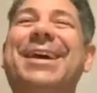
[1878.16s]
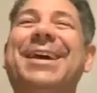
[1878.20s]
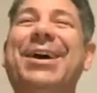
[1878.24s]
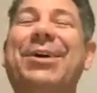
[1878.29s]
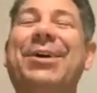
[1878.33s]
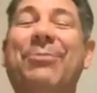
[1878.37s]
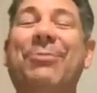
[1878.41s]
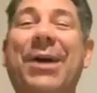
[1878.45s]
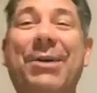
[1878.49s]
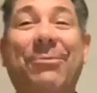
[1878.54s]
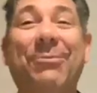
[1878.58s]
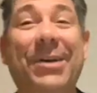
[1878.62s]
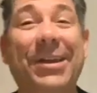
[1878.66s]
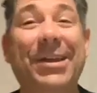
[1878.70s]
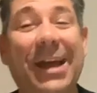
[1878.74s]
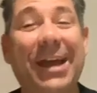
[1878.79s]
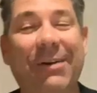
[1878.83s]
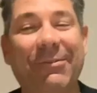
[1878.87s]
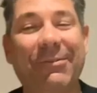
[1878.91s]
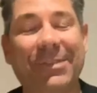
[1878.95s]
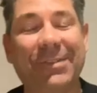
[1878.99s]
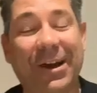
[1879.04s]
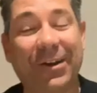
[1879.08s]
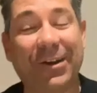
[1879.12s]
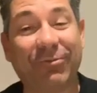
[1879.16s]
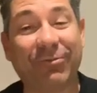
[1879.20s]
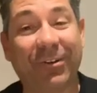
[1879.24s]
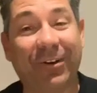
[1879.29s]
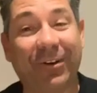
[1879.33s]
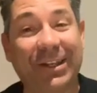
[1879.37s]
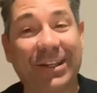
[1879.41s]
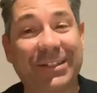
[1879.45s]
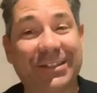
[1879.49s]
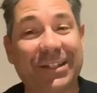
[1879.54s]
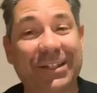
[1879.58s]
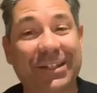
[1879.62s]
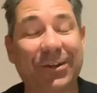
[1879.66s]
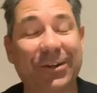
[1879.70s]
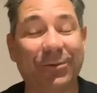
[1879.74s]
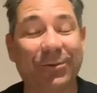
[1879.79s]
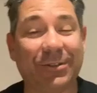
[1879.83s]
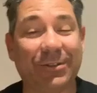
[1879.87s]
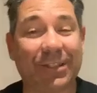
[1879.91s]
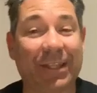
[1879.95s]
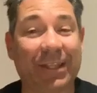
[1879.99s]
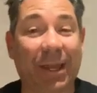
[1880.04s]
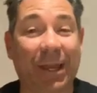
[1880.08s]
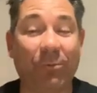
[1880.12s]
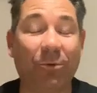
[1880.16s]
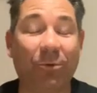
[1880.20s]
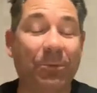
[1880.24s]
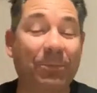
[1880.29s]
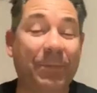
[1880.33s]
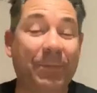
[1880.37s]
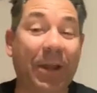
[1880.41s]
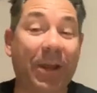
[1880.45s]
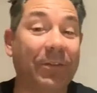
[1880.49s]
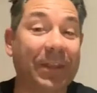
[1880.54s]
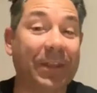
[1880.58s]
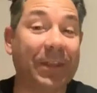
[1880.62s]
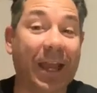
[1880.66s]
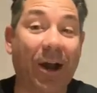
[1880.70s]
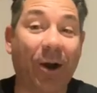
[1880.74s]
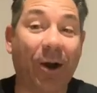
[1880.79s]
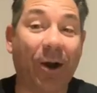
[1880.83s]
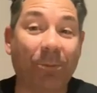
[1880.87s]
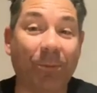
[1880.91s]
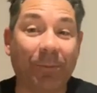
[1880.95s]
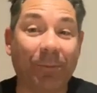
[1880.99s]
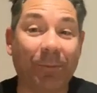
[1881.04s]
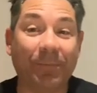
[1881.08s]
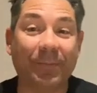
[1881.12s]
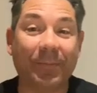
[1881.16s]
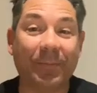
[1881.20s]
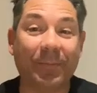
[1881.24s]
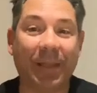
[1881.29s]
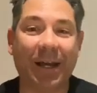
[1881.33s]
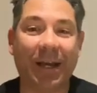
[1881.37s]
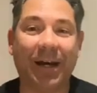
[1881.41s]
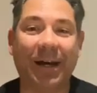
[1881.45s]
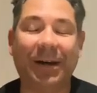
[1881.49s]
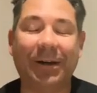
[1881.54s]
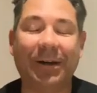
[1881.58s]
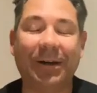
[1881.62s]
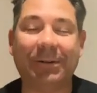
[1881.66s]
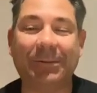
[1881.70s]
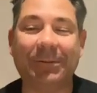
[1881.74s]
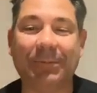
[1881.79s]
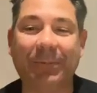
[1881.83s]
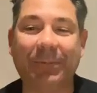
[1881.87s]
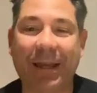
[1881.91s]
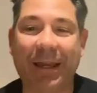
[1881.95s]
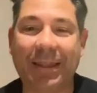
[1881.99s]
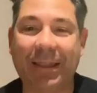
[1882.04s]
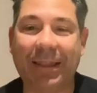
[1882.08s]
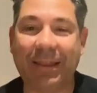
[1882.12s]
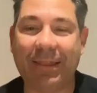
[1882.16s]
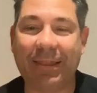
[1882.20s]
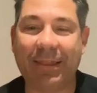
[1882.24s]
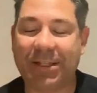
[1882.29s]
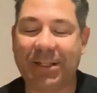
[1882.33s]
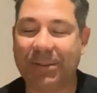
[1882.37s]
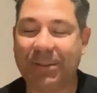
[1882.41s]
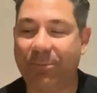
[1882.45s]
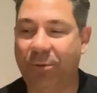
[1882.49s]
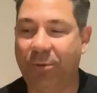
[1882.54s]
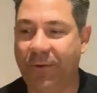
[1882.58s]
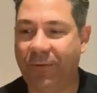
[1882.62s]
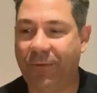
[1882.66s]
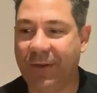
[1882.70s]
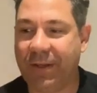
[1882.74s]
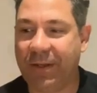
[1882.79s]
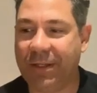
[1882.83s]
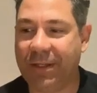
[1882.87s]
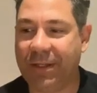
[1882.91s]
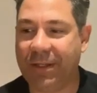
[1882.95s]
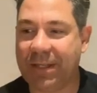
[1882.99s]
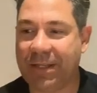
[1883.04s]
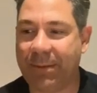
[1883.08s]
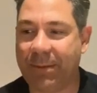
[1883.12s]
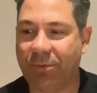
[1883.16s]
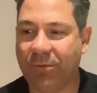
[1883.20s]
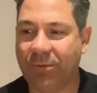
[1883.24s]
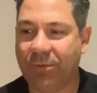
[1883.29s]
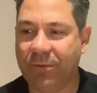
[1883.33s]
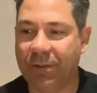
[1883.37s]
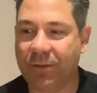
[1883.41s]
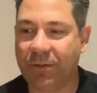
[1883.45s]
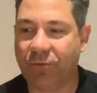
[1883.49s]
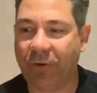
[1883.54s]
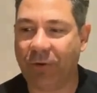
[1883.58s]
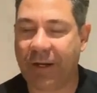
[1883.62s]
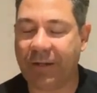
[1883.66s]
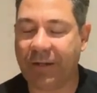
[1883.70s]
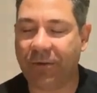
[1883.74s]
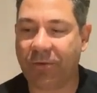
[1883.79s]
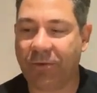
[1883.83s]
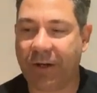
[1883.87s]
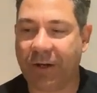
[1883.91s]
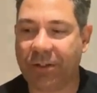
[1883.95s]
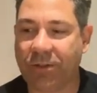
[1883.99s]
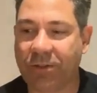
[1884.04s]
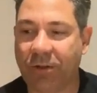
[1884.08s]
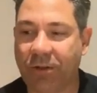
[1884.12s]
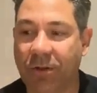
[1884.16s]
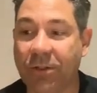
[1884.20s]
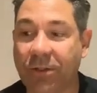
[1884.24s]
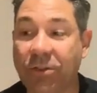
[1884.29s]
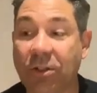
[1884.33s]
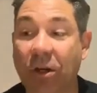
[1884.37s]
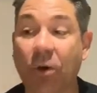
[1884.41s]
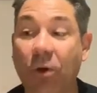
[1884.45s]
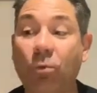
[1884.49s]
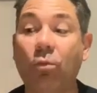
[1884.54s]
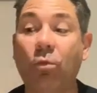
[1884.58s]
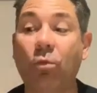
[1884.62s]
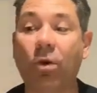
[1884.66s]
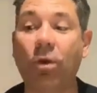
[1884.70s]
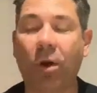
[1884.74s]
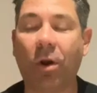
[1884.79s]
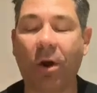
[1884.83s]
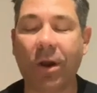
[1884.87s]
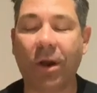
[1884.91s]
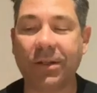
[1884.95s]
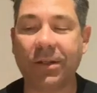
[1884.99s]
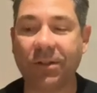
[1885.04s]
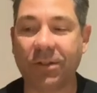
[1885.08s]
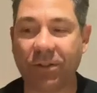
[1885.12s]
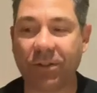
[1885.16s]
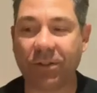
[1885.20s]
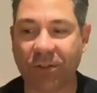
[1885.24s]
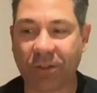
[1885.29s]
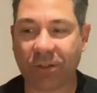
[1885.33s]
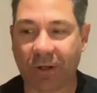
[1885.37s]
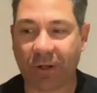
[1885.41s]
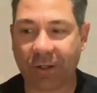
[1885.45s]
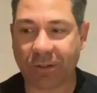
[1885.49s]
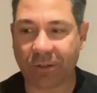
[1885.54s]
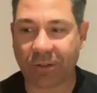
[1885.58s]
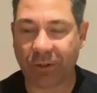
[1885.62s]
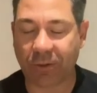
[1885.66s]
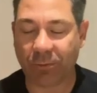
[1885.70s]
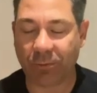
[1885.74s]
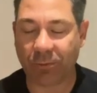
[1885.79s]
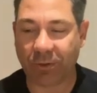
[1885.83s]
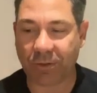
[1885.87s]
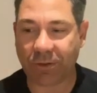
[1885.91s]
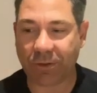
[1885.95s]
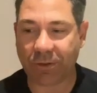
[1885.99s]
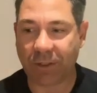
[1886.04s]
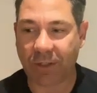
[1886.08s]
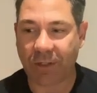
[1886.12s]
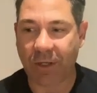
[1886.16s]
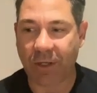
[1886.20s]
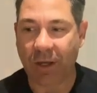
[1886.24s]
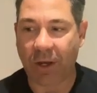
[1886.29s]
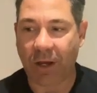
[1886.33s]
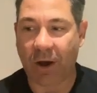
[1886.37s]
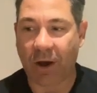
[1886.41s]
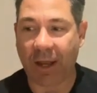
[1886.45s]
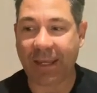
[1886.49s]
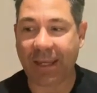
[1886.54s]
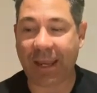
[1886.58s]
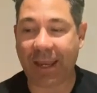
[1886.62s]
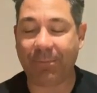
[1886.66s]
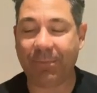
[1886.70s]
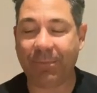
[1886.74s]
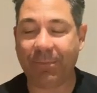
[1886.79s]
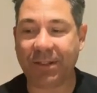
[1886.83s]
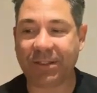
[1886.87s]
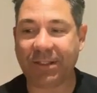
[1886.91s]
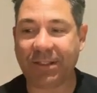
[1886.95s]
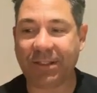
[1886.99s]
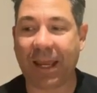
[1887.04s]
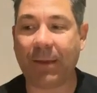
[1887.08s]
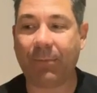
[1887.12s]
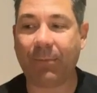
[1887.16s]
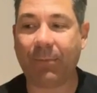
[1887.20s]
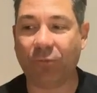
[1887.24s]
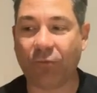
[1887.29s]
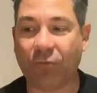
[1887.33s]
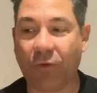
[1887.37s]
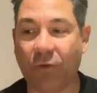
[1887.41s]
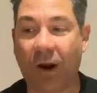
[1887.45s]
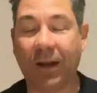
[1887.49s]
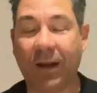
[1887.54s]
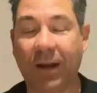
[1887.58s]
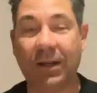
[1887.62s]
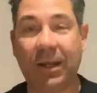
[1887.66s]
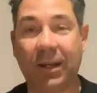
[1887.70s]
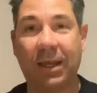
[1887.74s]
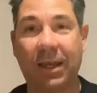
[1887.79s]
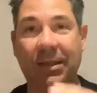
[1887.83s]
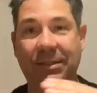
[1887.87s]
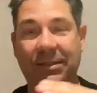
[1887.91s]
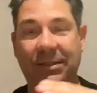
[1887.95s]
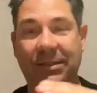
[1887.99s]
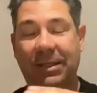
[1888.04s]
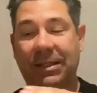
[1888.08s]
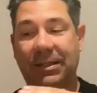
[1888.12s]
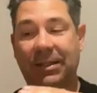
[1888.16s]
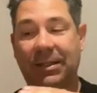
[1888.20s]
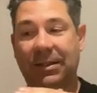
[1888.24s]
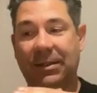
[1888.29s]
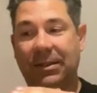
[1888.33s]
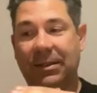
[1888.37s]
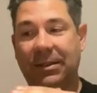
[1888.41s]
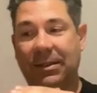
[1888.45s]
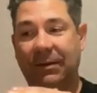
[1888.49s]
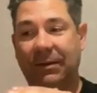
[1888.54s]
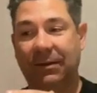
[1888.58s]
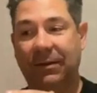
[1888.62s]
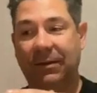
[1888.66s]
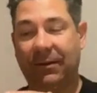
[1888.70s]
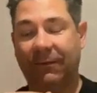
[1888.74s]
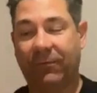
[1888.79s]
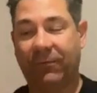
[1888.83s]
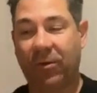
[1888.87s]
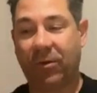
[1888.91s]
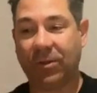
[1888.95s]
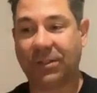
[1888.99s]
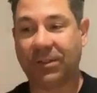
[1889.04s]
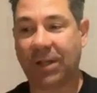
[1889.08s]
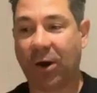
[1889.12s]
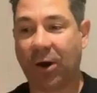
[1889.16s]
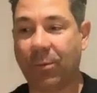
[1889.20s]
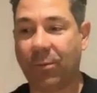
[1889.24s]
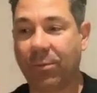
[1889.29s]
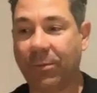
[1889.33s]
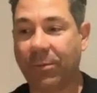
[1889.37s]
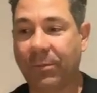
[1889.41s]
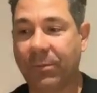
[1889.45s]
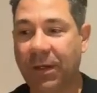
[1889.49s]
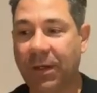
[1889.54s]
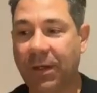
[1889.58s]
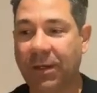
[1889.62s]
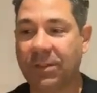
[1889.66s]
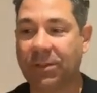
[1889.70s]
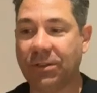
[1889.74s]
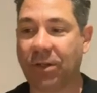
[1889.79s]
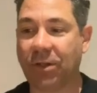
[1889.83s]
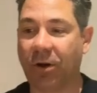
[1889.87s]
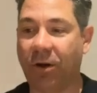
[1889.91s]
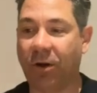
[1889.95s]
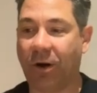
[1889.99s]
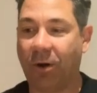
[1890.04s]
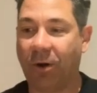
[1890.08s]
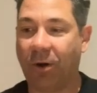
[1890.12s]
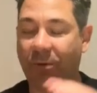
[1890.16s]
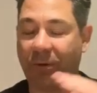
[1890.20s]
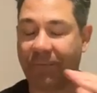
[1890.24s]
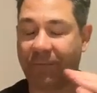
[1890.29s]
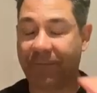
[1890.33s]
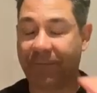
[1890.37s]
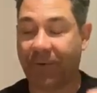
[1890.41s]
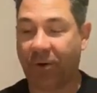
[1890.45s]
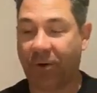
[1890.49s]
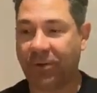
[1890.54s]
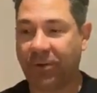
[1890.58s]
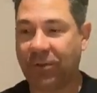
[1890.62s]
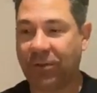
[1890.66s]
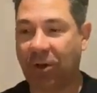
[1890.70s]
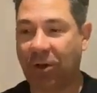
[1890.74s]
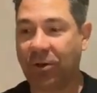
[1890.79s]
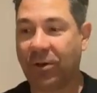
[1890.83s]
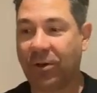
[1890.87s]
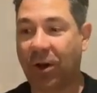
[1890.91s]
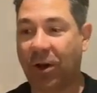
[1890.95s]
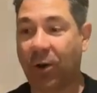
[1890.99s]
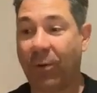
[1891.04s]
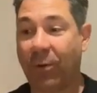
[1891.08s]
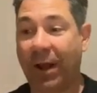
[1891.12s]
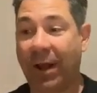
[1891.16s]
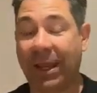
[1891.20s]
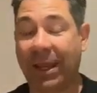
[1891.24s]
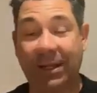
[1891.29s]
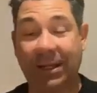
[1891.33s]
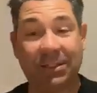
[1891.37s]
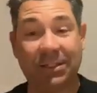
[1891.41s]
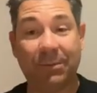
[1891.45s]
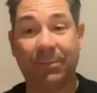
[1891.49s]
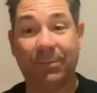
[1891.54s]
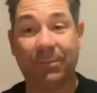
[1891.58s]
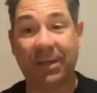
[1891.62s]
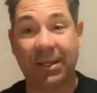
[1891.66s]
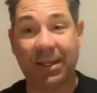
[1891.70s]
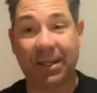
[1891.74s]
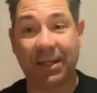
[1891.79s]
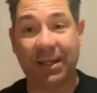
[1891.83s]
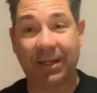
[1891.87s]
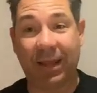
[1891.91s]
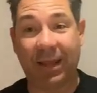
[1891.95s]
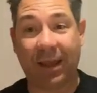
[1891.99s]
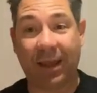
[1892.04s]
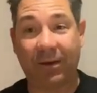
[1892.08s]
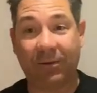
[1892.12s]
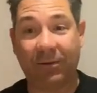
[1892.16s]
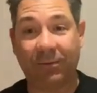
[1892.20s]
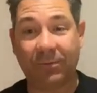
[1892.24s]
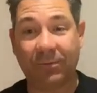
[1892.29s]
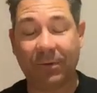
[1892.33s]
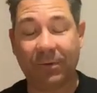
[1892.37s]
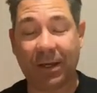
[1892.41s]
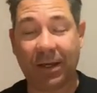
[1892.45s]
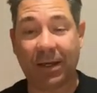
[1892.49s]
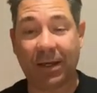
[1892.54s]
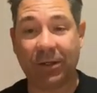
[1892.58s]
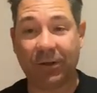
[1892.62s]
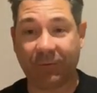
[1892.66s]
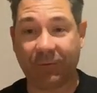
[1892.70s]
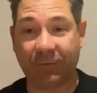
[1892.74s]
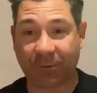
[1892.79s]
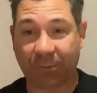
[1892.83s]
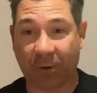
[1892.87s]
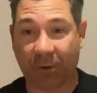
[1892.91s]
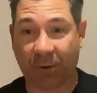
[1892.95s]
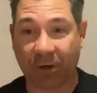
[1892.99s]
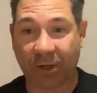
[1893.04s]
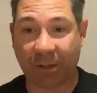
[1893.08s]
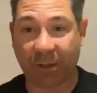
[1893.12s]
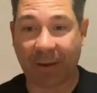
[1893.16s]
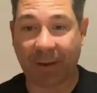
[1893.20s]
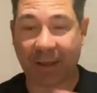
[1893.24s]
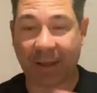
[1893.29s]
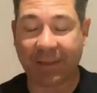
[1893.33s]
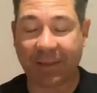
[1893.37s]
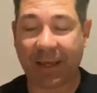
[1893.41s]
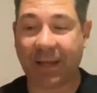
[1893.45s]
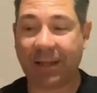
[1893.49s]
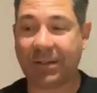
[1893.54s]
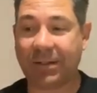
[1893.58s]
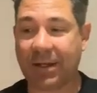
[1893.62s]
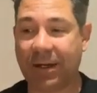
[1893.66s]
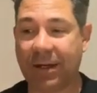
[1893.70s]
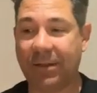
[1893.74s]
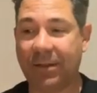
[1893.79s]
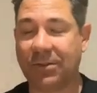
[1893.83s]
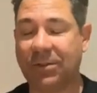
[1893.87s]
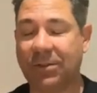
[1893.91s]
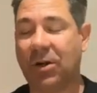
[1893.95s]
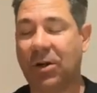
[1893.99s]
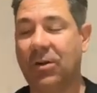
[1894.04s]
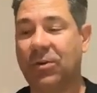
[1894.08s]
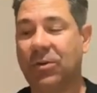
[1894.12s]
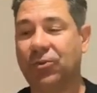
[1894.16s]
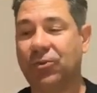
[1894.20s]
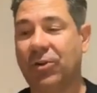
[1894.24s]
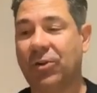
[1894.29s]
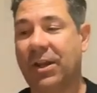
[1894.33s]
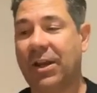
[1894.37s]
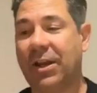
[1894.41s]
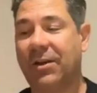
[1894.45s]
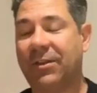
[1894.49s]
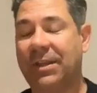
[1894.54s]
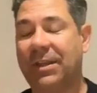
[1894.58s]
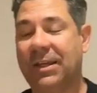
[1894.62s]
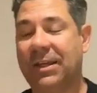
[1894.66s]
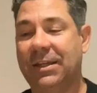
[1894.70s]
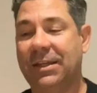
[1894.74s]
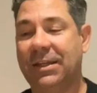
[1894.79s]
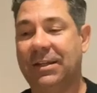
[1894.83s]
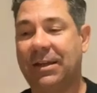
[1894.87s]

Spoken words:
where they'd release singles and they wouldn't be on the album, and that's a perfect example. Great song. So what I decided to do was I kept the same run as in the first album. So I've gone Don't Go Away into Be Here Now. You've spoken about that, the title track. I think